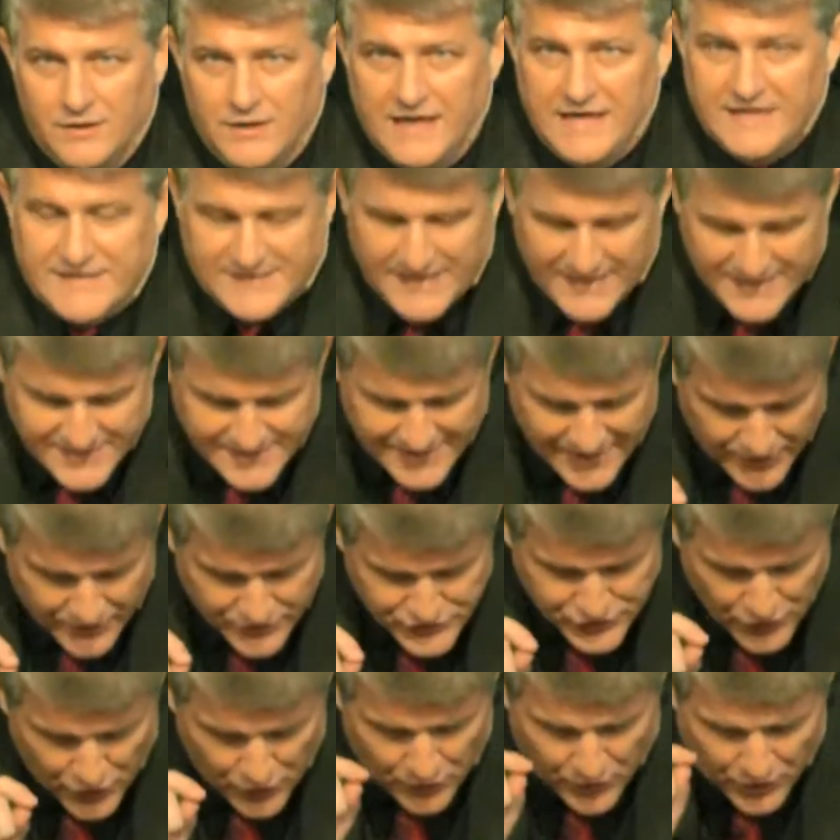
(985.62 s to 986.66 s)
he says there,
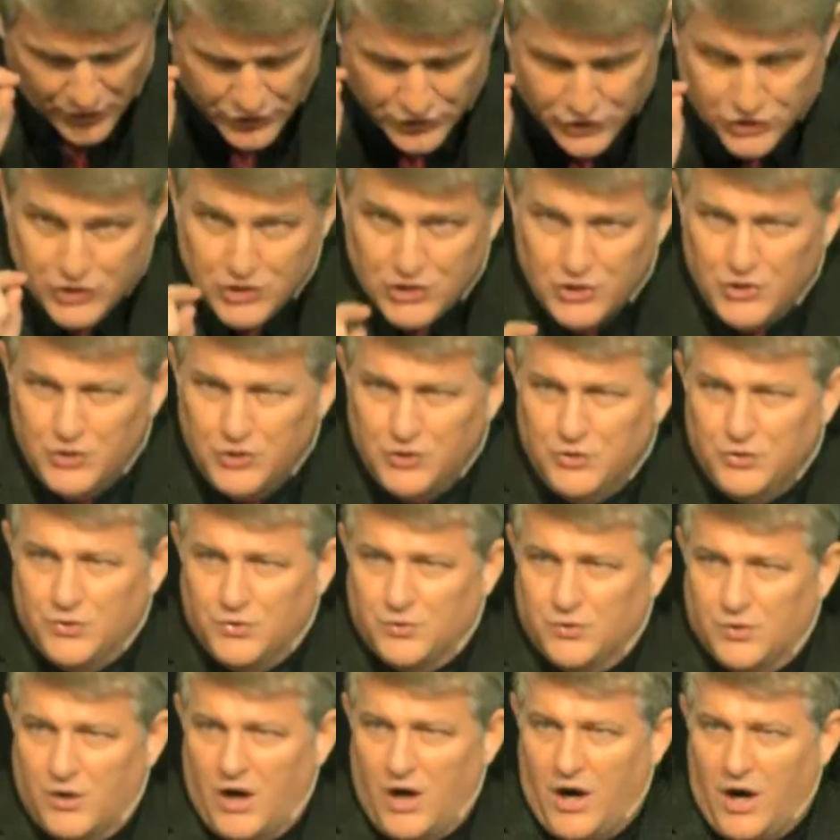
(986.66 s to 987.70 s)
so
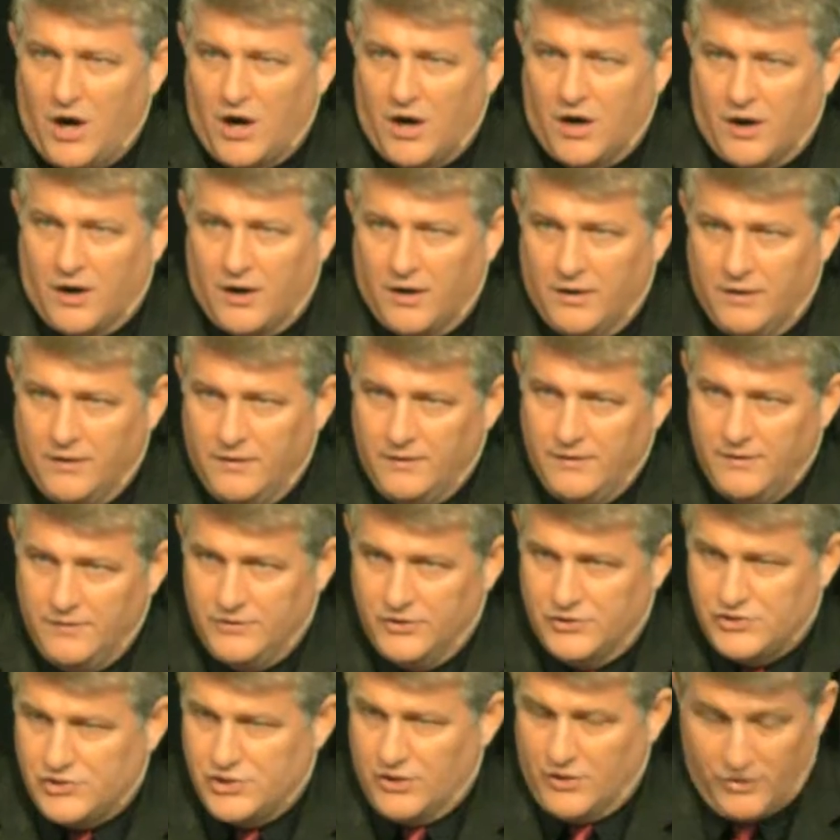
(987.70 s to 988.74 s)
you are
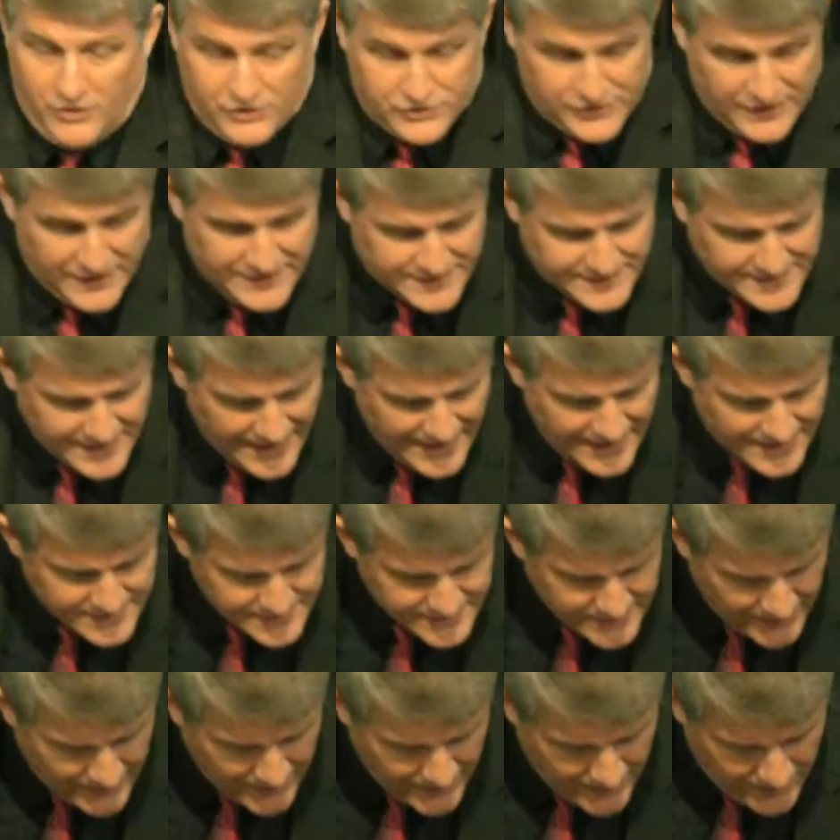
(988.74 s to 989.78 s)
the church. He
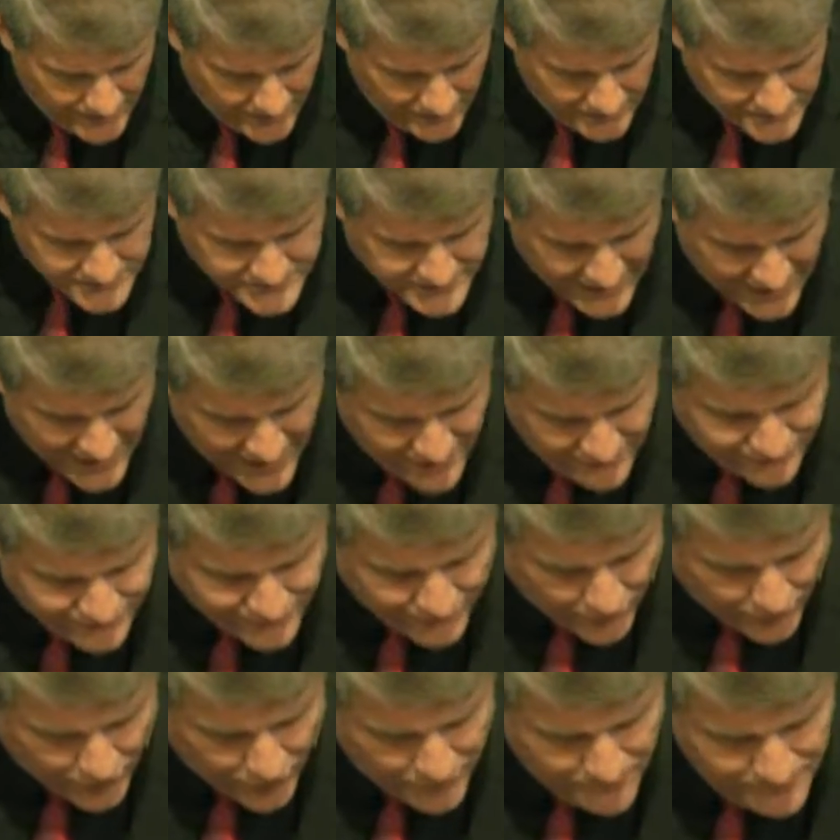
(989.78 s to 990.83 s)
says, stand
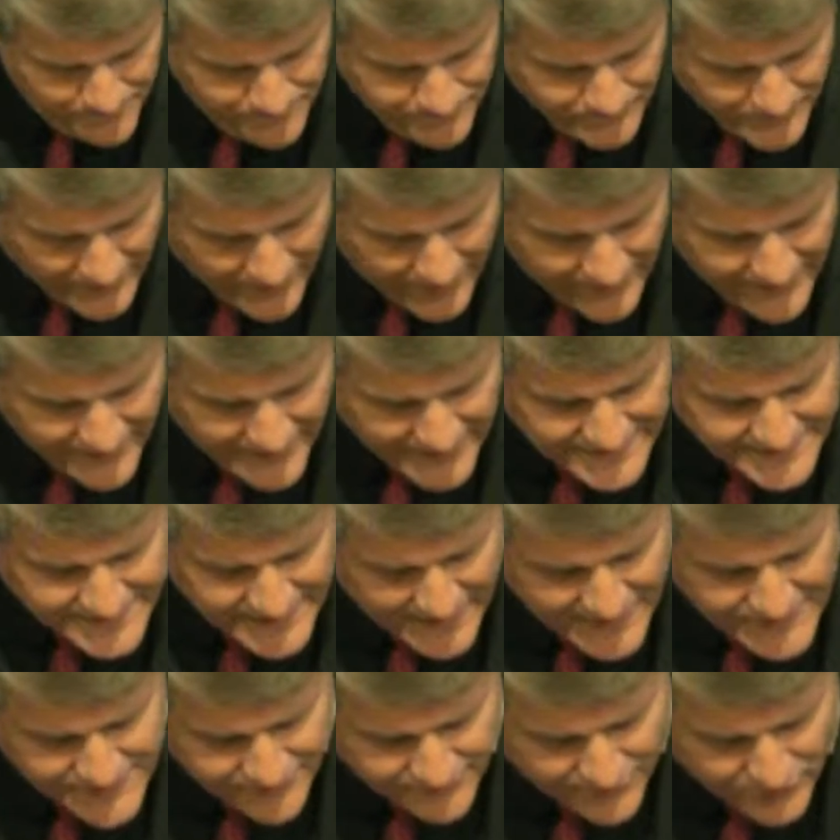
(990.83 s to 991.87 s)
firm. And then he
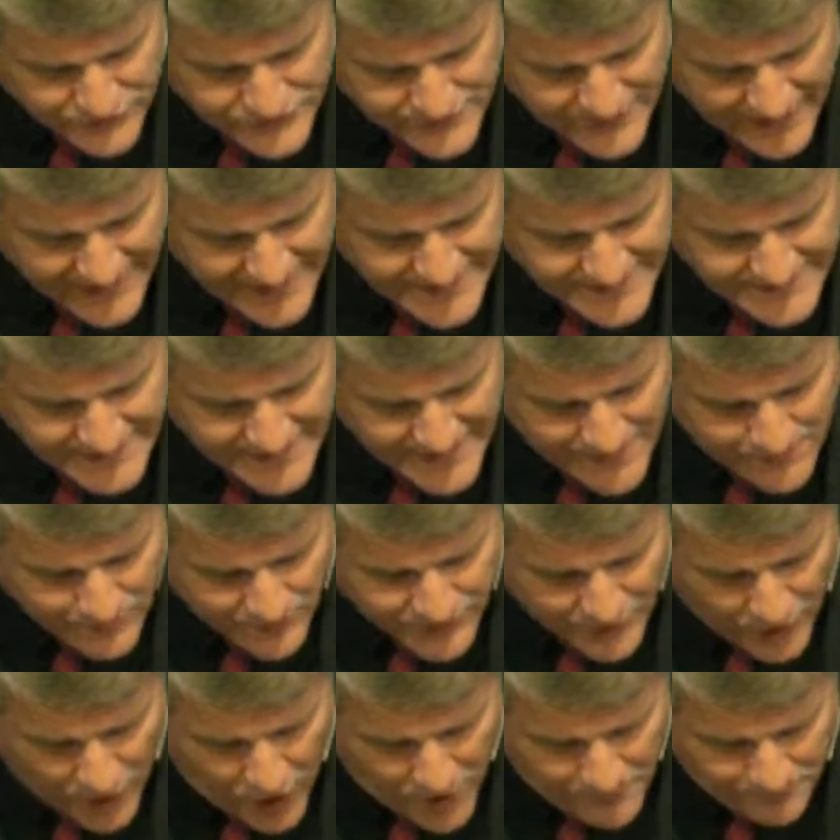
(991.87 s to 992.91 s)
says, verse 18,
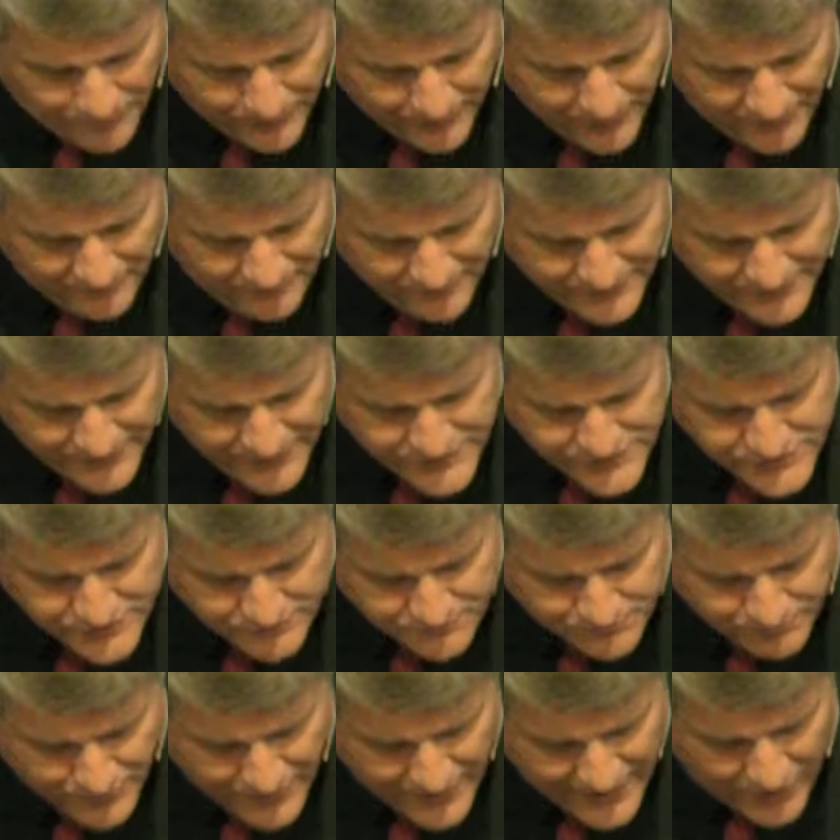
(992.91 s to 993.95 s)
with all prayer and
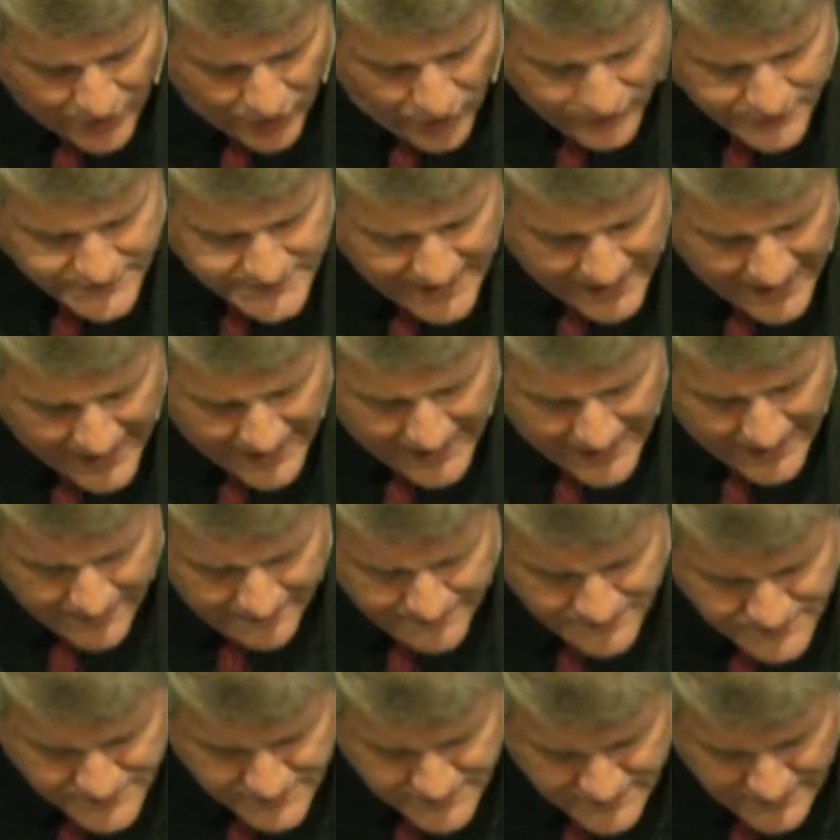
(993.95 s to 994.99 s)
petition, pray at all
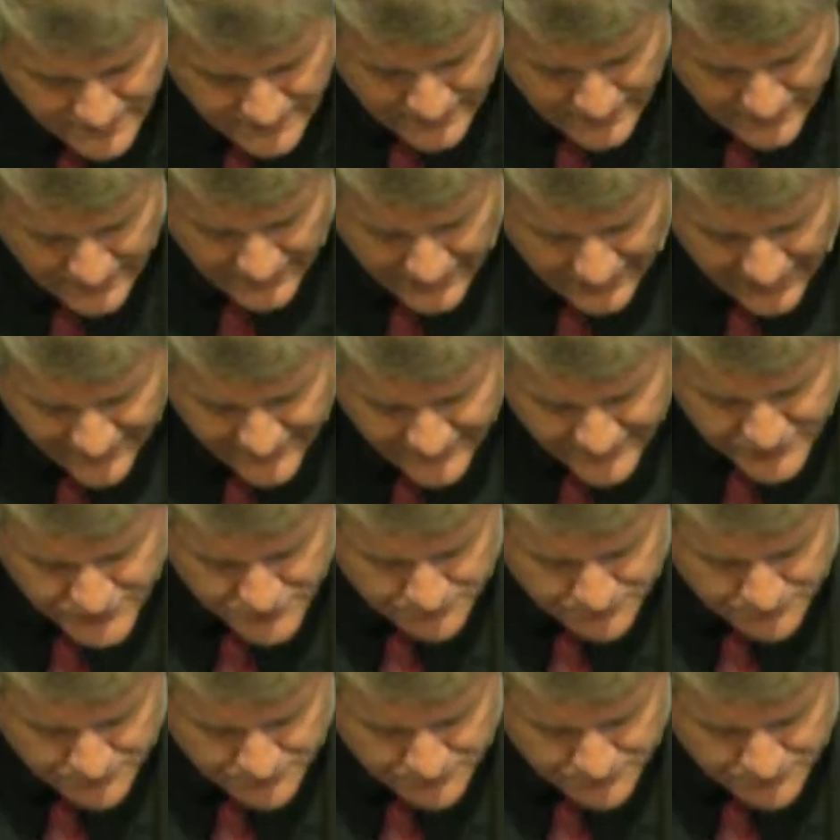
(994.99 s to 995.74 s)
times in the